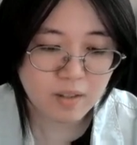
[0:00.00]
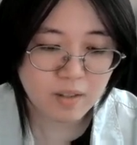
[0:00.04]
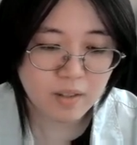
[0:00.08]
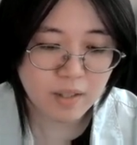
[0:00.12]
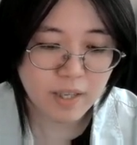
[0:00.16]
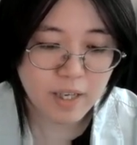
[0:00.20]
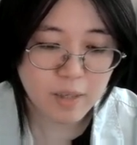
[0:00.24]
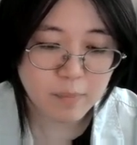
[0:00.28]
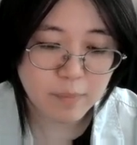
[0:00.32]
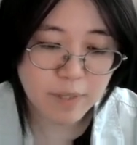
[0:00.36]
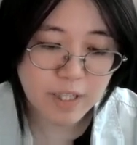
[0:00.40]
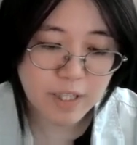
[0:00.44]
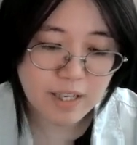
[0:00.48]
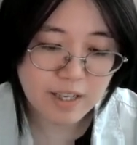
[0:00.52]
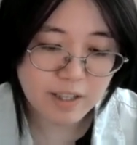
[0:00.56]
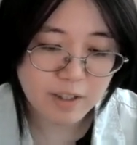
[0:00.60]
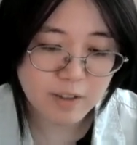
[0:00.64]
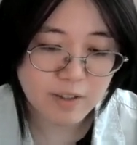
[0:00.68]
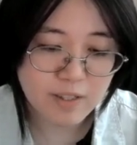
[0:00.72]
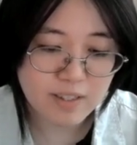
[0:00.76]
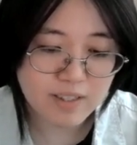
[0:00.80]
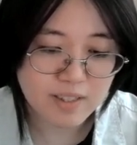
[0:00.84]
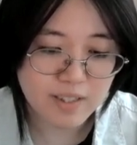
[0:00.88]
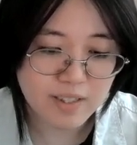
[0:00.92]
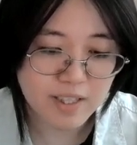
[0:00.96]
El Milagro
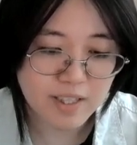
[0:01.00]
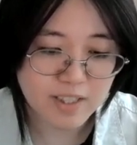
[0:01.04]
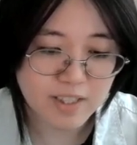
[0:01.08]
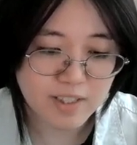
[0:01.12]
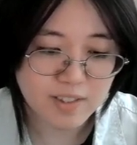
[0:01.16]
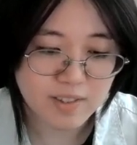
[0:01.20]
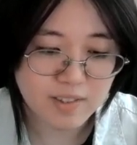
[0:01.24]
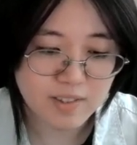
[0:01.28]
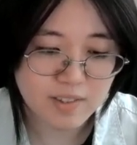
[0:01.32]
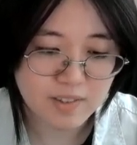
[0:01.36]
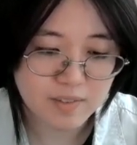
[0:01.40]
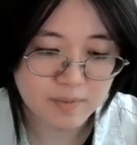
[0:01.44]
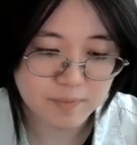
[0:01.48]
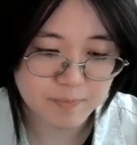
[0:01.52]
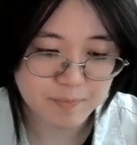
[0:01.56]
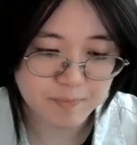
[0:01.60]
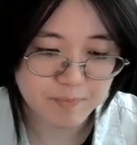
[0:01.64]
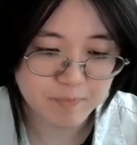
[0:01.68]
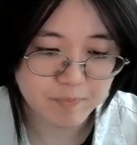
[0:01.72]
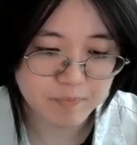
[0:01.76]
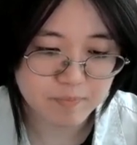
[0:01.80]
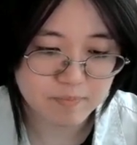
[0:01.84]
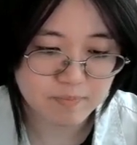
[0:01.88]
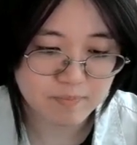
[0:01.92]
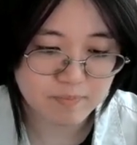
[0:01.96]
as Edges.
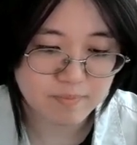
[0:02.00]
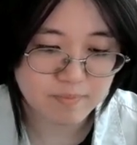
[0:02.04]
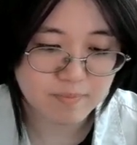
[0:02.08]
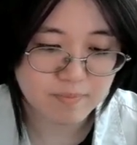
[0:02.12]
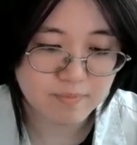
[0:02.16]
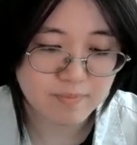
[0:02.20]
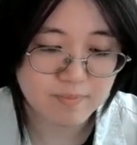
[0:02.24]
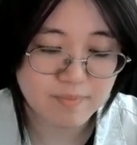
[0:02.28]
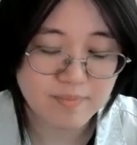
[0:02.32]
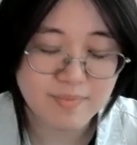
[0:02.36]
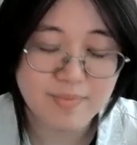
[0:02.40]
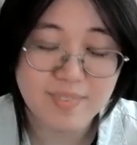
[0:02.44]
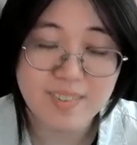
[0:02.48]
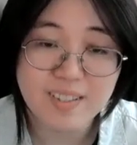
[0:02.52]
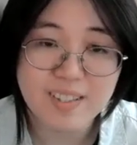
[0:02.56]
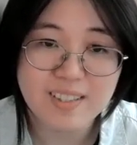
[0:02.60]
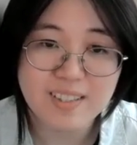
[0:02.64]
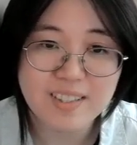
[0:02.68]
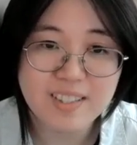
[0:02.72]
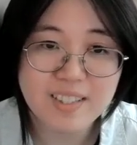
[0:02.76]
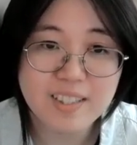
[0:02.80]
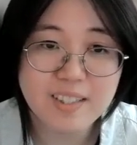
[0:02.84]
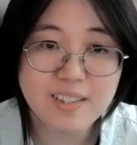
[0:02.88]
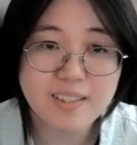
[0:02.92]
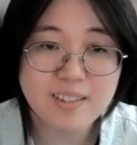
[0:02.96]

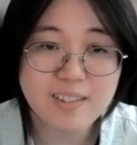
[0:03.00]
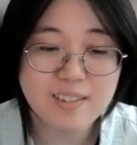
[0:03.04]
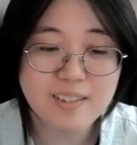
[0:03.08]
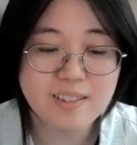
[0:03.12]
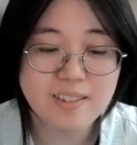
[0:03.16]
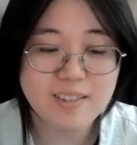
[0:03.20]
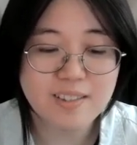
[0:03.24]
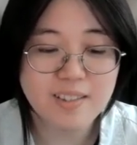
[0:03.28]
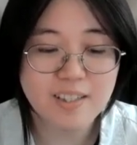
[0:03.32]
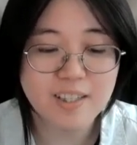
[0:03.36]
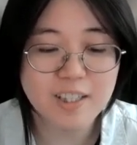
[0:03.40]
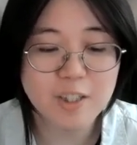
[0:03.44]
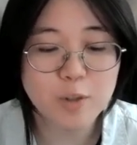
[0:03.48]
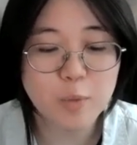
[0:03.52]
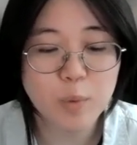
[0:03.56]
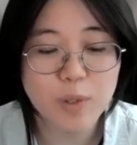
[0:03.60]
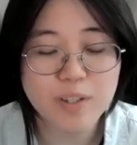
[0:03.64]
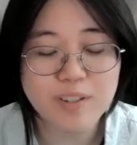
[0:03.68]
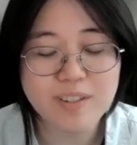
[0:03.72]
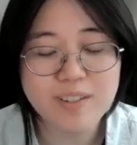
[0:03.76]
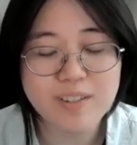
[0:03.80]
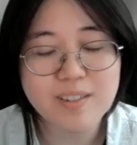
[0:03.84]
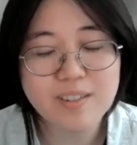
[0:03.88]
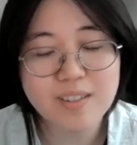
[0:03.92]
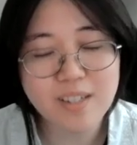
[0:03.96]
This is what
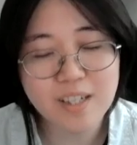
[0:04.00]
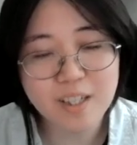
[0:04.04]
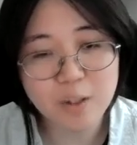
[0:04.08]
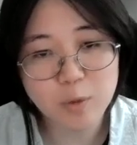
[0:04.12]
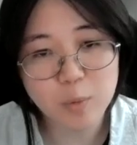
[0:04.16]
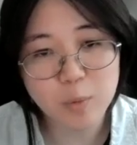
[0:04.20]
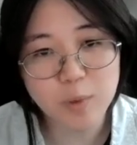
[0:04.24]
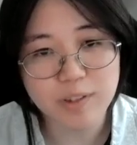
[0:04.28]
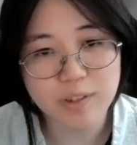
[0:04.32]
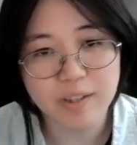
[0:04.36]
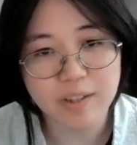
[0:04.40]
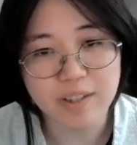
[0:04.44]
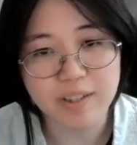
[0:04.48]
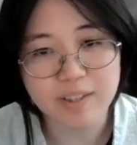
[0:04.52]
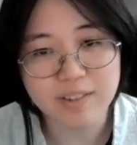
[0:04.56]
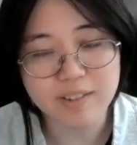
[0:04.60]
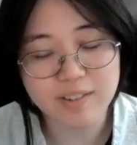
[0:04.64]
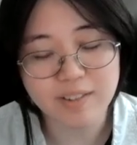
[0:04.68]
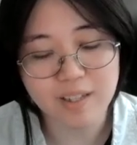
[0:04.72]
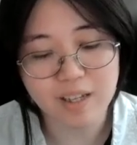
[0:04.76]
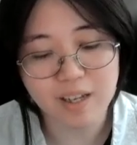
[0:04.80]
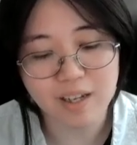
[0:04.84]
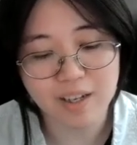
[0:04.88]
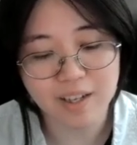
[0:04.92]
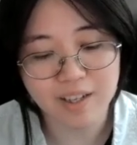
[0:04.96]
the sun would
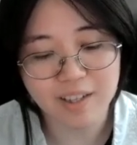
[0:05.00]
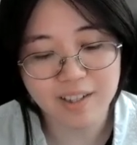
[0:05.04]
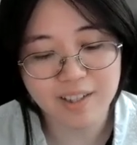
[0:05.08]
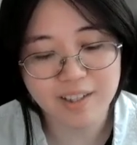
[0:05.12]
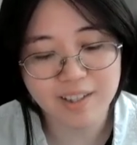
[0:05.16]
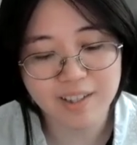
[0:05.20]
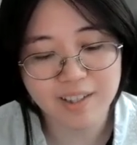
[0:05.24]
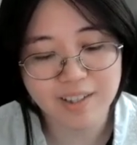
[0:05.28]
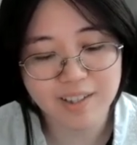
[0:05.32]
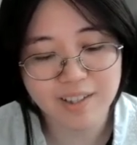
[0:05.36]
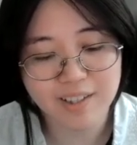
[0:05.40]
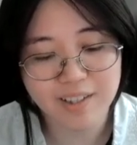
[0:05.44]
taste like.